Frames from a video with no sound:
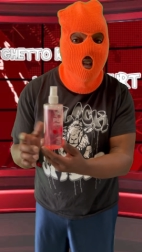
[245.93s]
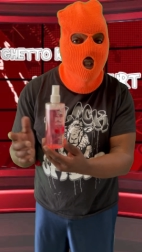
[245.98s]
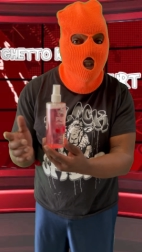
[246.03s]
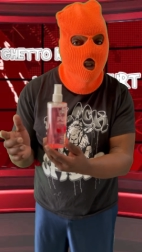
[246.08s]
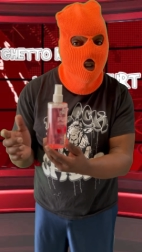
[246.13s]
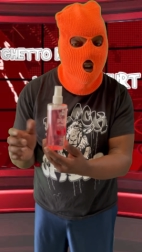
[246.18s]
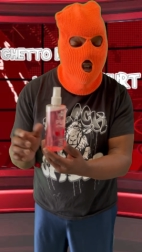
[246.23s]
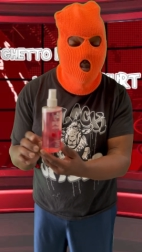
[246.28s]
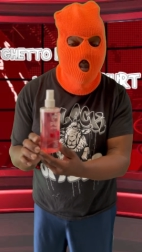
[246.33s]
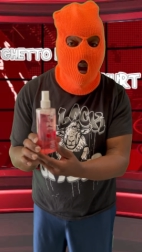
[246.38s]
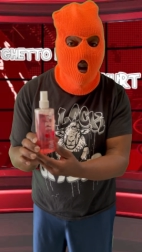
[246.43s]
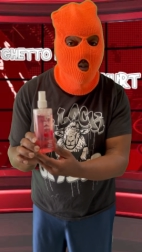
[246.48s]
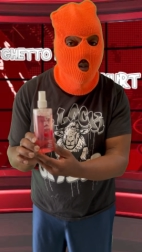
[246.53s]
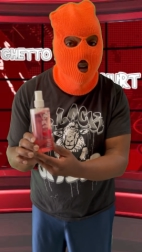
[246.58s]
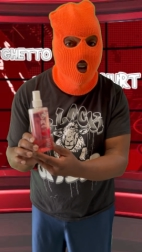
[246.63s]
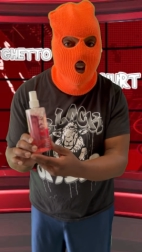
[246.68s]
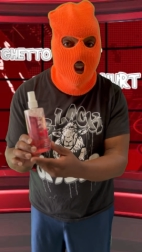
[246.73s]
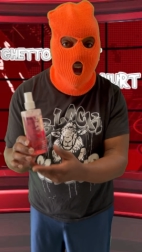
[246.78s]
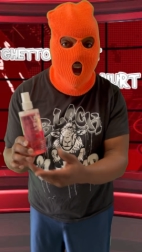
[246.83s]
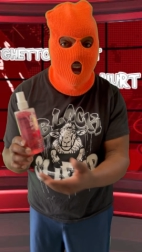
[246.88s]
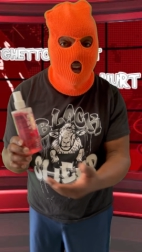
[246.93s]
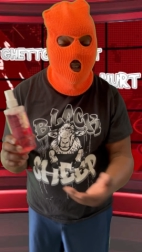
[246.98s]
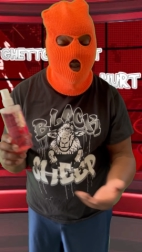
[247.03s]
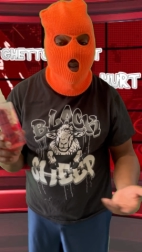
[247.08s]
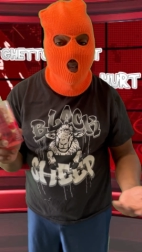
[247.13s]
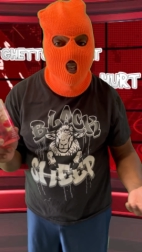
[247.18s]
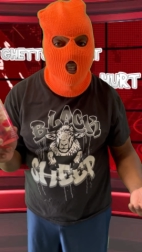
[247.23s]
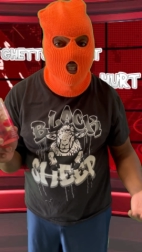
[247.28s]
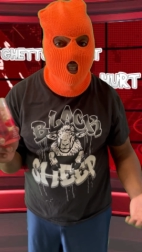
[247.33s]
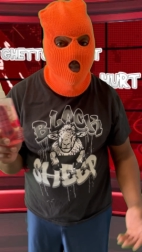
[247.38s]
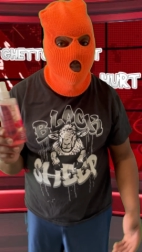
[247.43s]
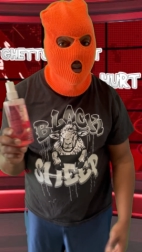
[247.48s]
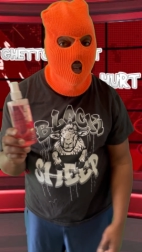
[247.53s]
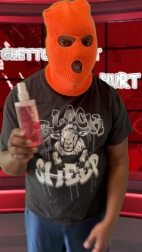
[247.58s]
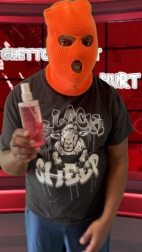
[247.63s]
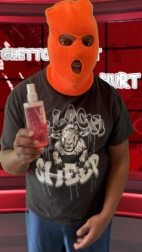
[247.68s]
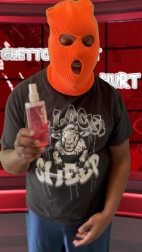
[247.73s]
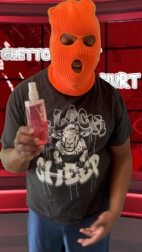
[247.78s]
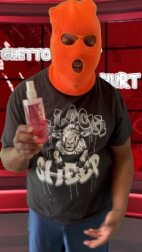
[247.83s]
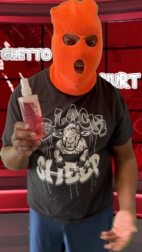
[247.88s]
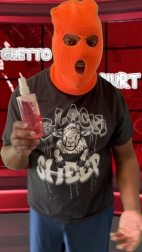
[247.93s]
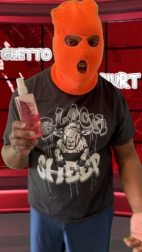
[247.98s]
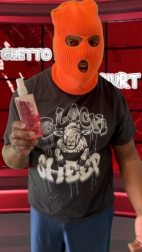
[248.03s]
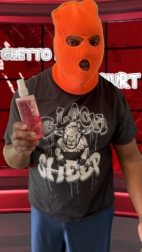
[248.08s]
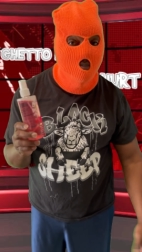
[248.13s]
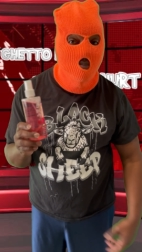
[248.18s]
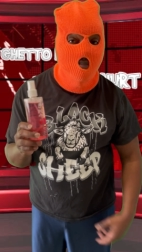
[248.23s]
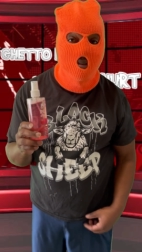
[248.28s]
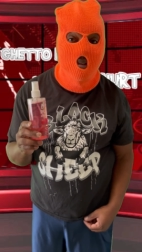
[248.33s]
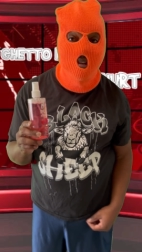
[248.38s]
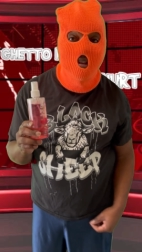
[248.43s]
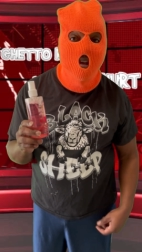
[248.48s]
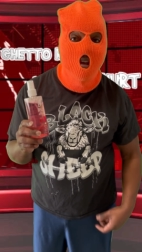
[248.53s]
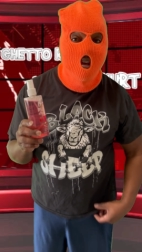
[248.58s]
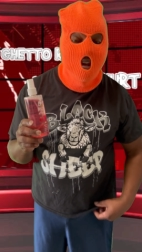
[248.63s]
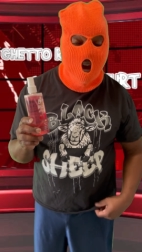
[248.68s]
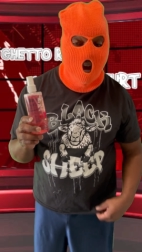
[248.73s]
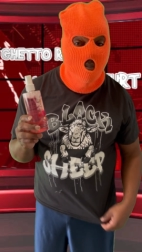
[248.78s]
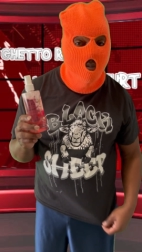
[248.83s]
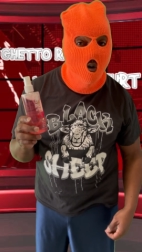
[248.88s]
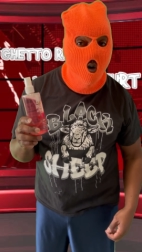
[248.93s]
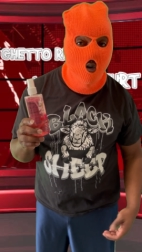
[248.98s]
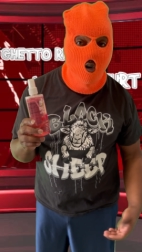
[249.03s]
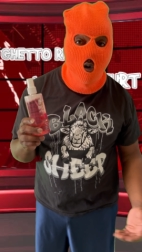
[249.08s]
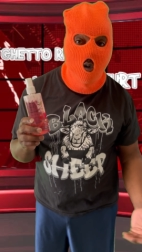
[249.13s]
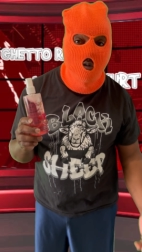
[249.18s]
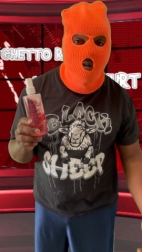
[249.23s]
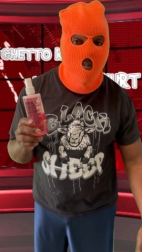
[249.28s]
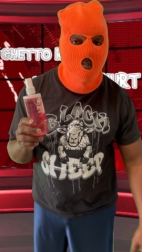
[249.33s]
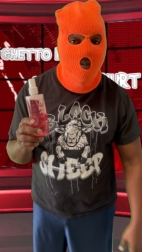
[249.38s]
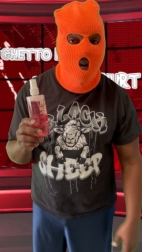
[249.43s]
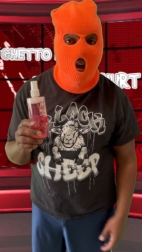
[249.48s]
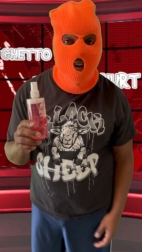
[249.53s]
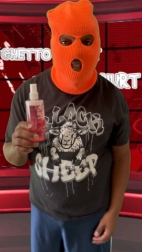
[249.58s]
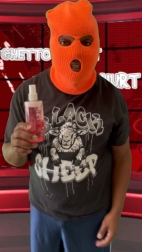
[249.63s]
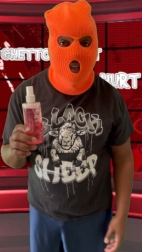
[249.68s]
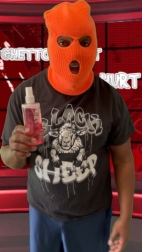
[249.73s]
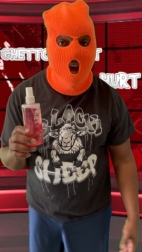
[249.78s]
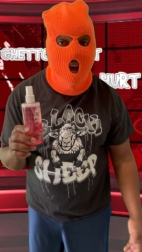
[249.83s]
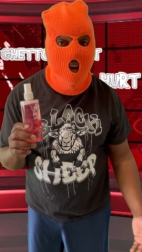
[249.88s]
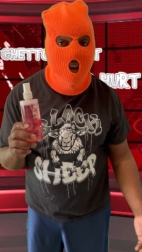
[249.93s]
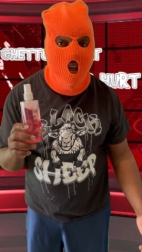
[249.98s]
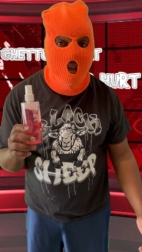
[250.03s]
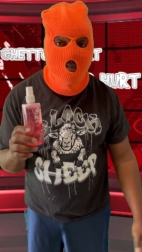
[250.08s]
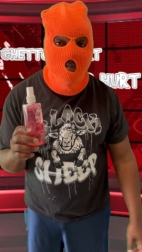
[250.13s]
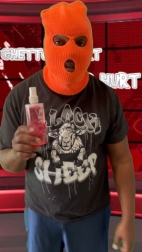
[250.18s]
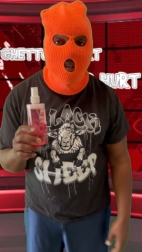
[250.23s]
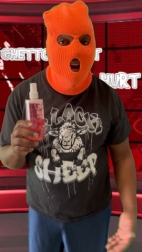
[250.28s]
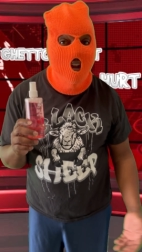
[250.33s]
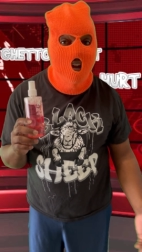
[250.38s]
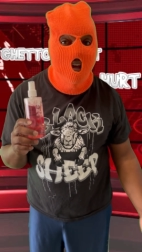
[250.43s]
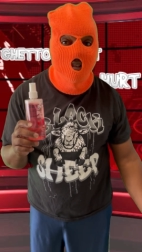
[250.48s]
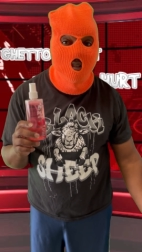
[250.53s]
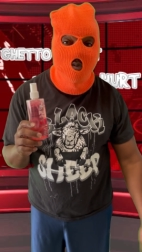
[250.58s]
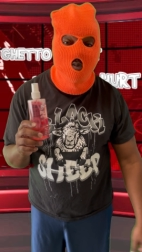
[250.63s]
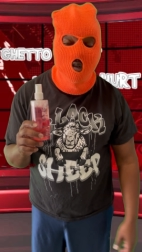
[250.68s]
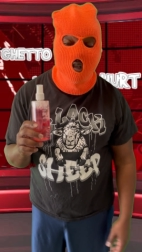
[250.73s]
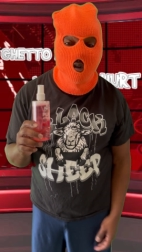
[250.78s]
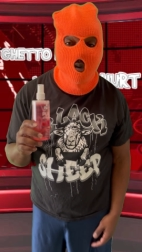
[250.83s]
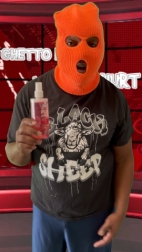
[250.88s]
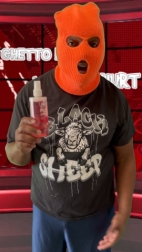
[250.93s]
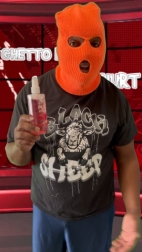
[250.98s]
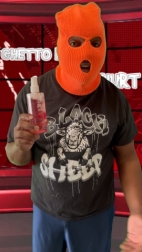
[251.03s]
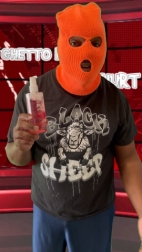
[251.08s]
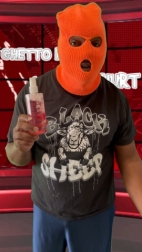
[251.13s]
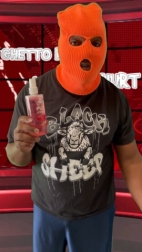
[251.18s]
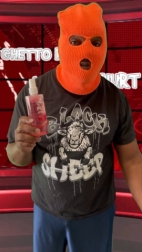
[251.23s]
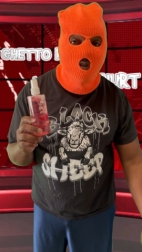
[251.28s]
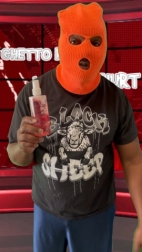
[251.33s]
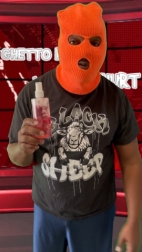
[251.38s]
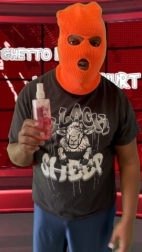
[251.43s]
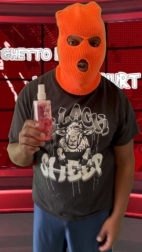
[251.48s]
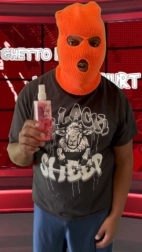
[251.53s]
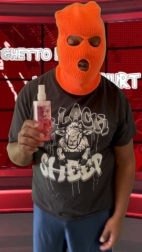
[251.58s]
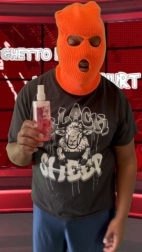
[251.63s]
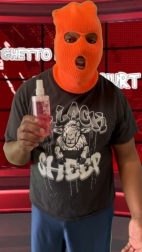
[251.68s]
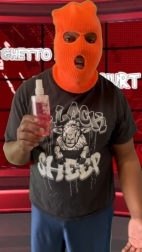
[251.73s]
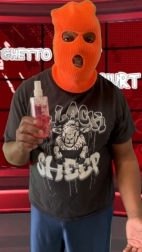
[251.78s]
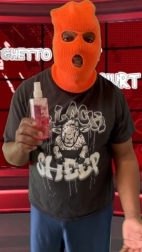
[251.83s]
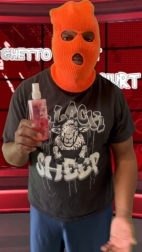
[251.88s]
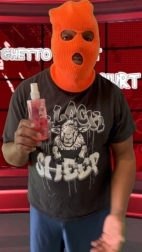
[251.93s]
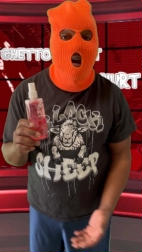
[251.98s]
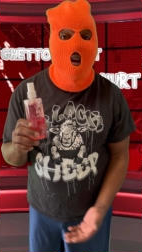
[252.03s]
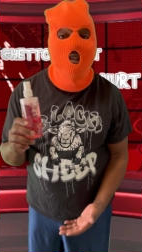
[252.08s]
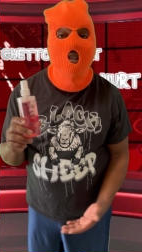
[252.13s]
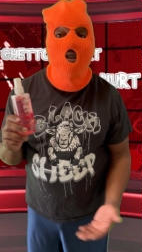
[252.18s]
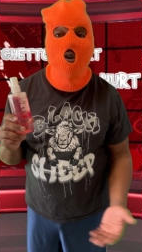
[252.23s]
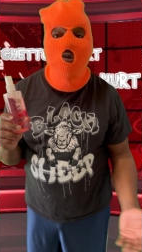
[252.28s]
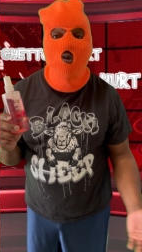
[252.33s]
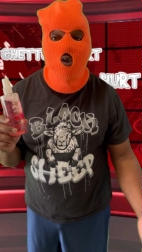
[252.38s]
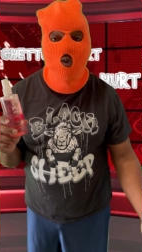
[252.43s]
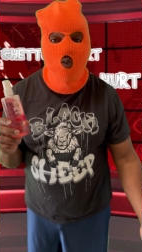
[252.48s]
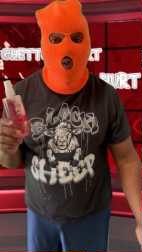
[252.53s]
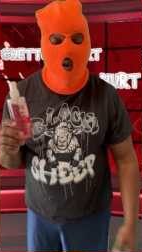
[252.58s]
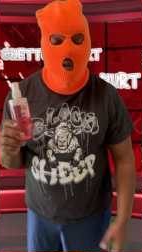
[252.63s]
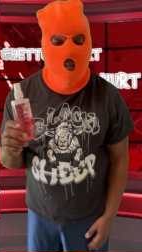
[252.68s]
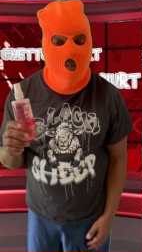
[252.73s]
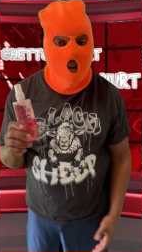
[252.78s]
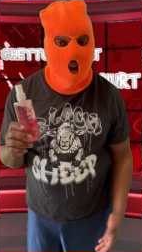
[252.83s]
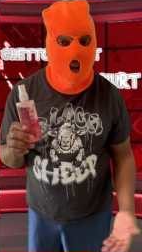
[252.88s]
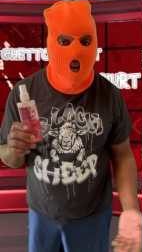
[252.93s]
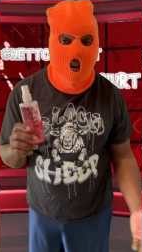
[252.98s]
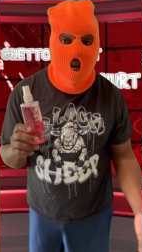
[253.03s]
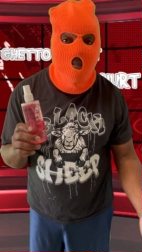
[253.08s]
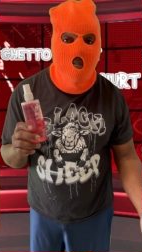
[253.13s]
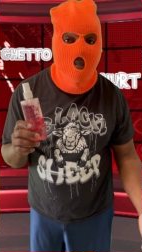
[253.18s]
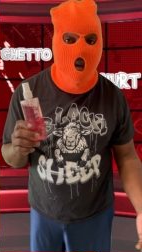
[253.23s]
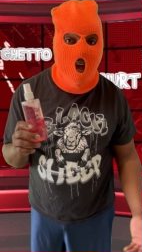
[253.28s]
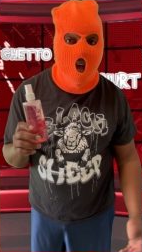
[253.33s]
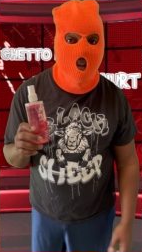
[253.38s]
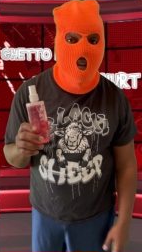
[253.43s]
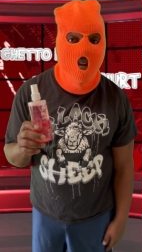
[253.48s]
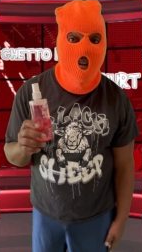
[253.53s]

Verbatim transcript: Trust me, I wouldn't lie to you. Easy peasy, I got them, please. I'm all over the projects. Holler at me, holler out the window, holler off the roof. Let somebody know you want them and I come back.